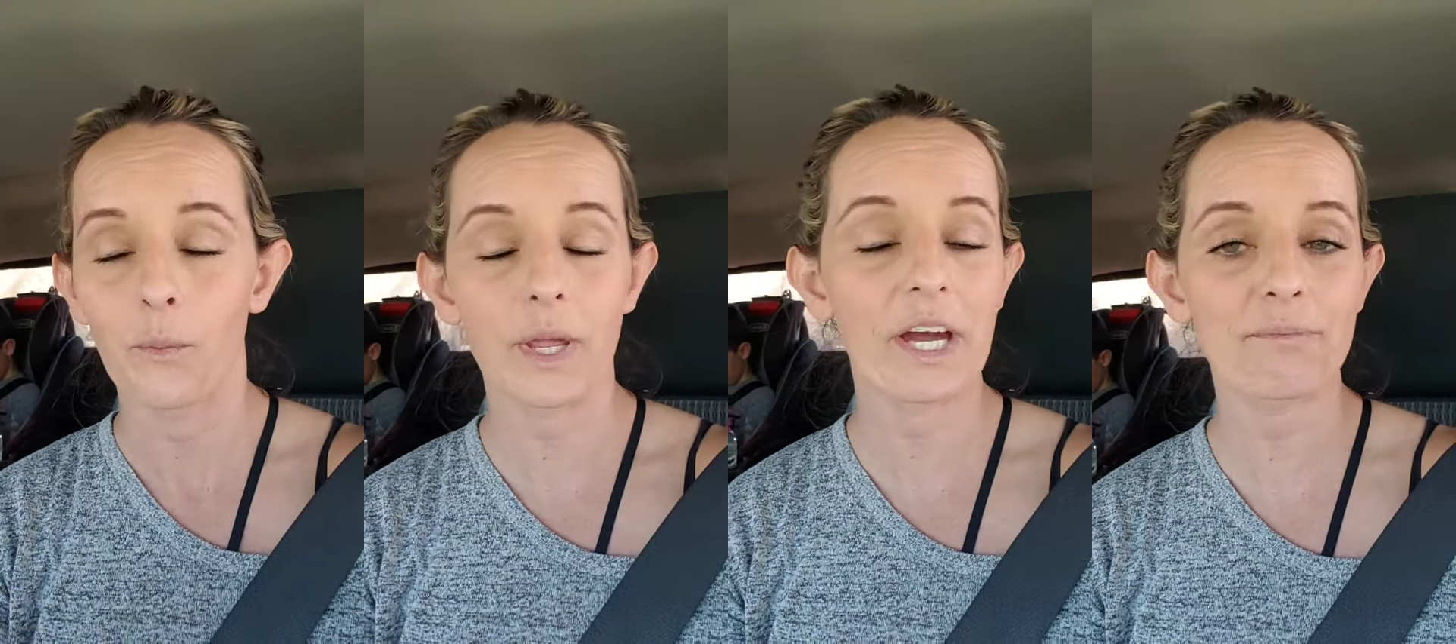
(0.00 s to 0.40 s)

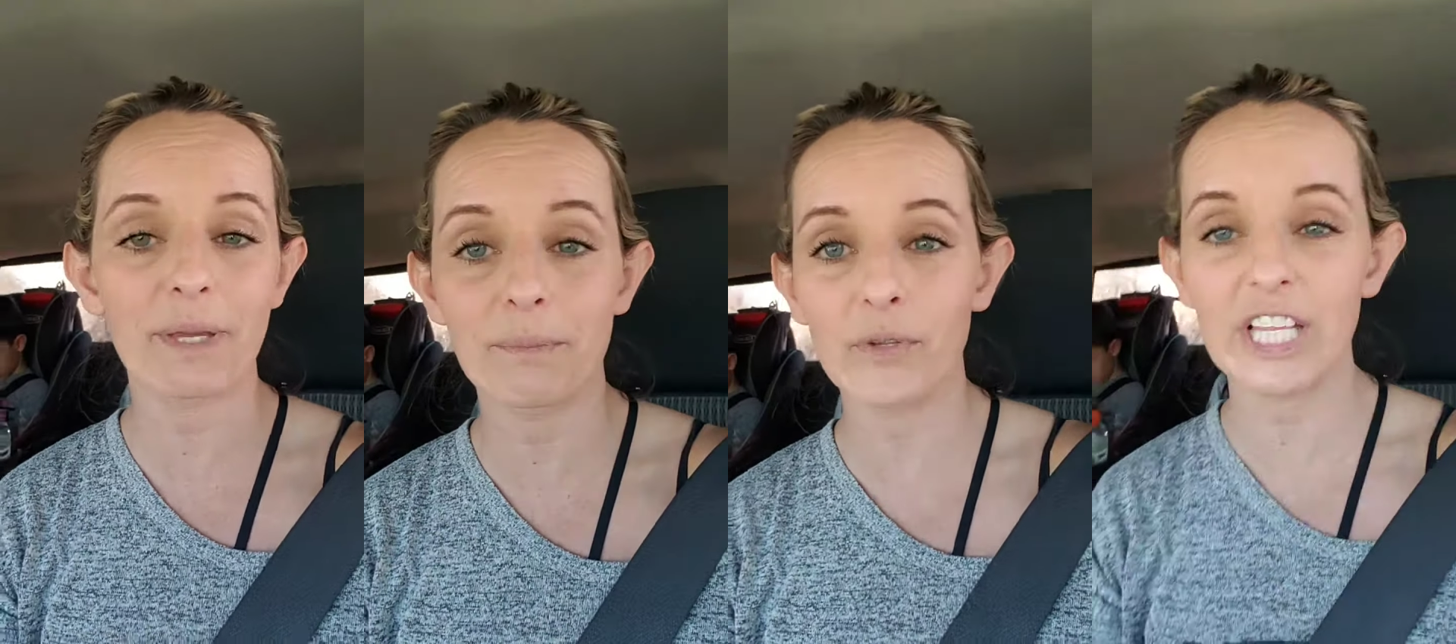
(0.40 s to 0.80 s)
We have
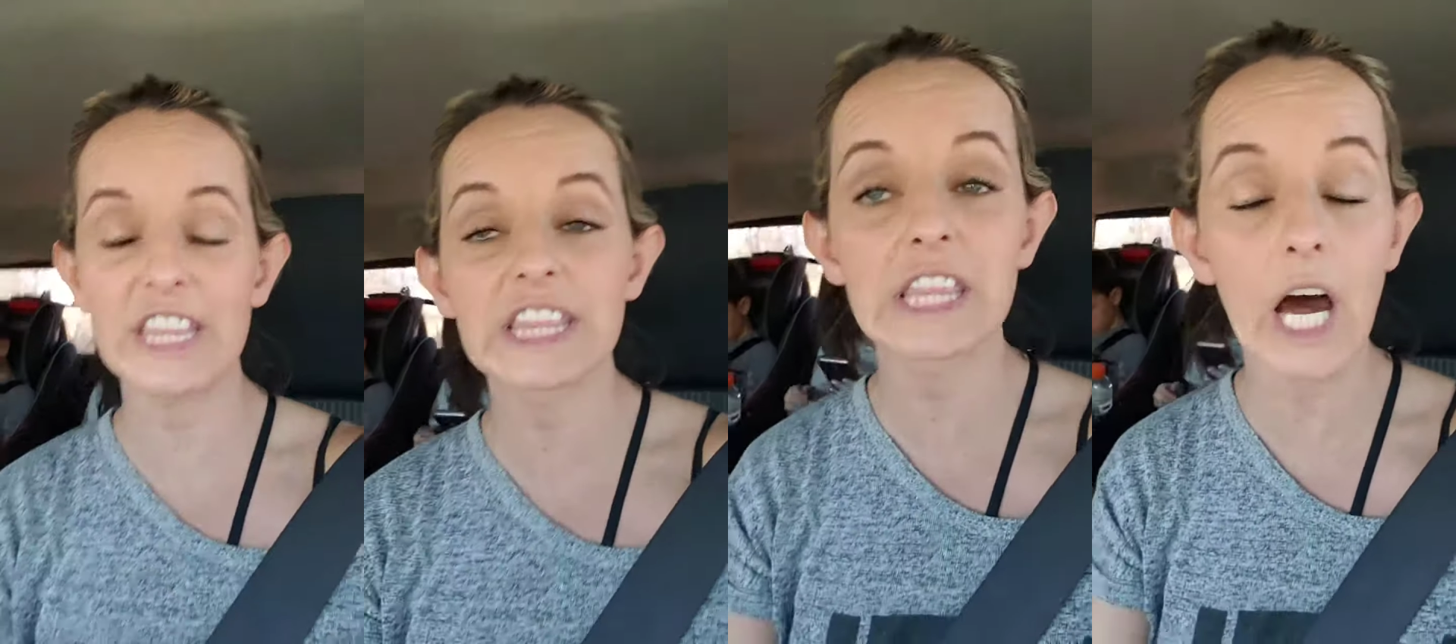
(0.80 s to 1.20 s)
people that
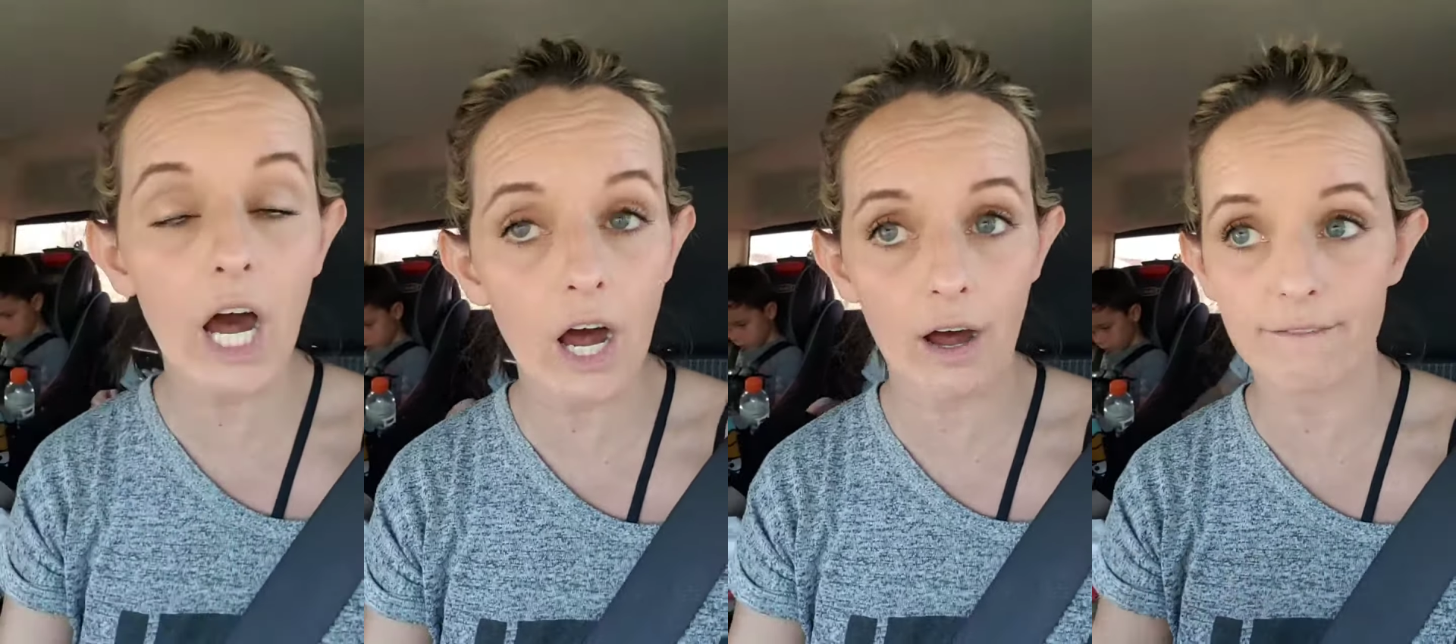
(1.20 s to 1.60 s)

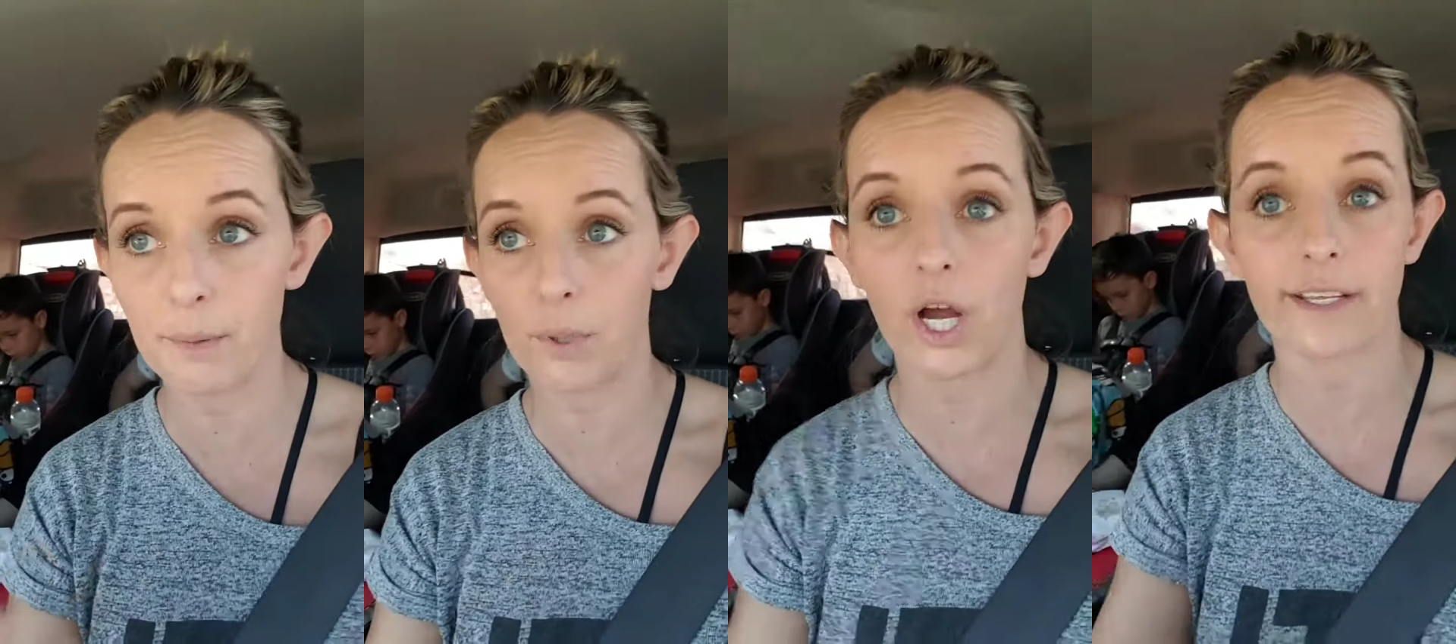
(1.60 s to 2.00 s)
love the
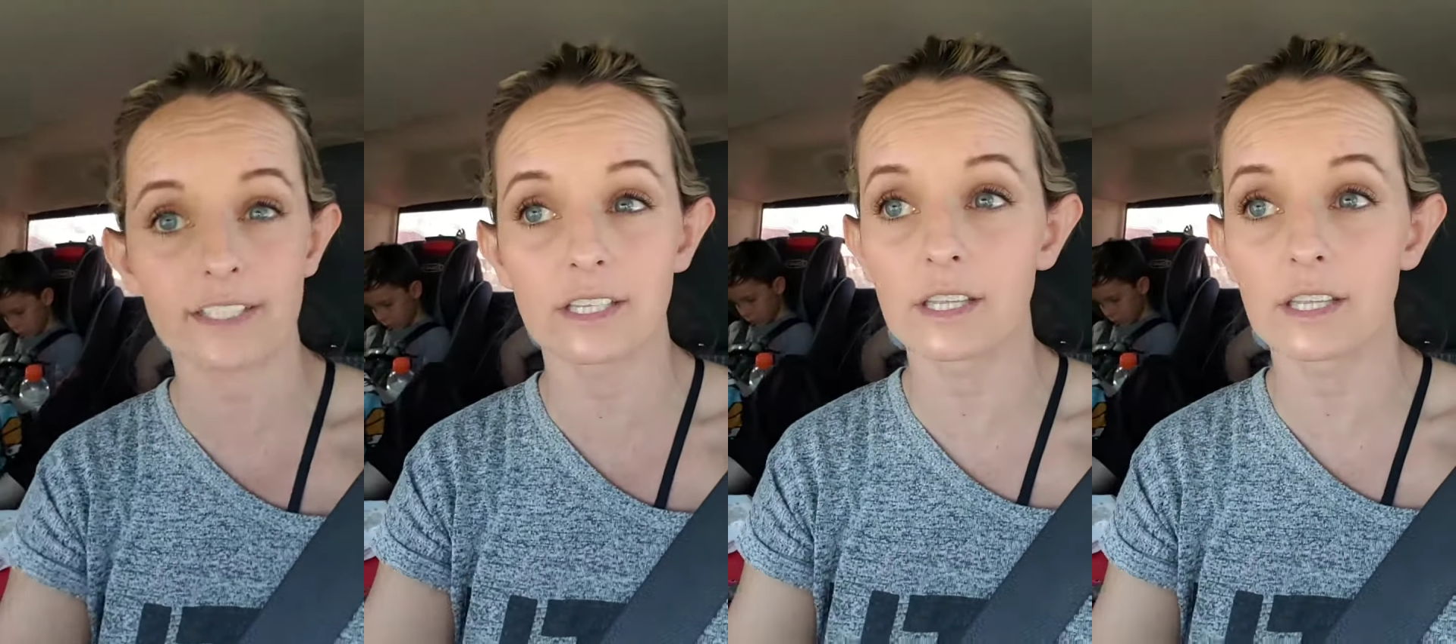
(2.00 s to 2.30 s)
products,